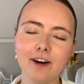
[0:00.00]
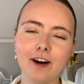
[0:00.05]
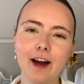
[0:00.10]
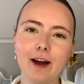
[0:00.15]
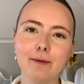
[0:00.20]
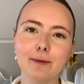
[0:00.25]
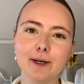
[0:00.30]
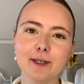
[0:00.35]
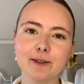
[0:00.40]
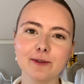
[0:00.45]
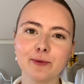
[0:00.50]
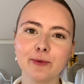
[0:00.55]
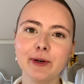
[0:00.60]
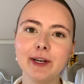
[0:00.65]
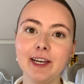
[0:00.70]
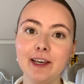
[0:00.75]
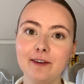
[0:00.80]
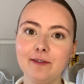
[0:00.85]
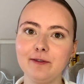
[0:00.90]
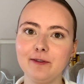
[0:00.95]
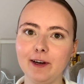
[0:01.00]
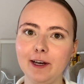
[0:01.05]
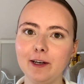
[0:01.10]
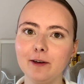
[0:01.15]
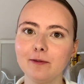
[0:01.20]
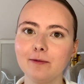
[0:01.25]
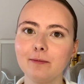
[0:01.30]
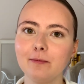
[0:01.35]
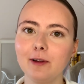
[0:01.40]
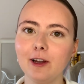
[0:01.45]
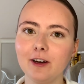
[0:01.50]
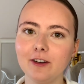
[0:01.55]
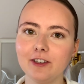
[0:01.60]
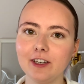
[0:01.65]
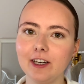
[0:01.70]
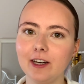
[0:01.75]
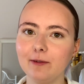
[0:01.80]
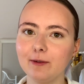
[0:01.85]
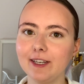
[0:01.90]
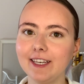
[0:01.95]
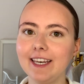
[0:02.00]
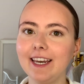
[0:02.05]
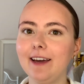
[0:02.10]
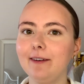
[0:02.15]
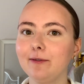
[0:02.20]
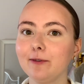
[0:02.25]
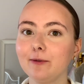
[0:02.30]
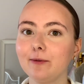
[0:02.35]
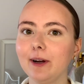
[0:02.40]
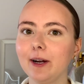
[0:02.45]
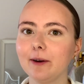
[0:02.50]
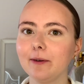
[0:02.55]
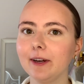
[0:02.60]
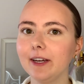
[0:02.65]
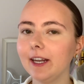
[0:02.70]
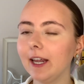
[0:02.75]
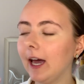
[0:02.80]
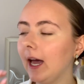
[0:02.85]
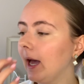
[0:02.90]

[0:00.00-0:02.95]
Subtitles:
I was really afraid of blush and I would never wear it,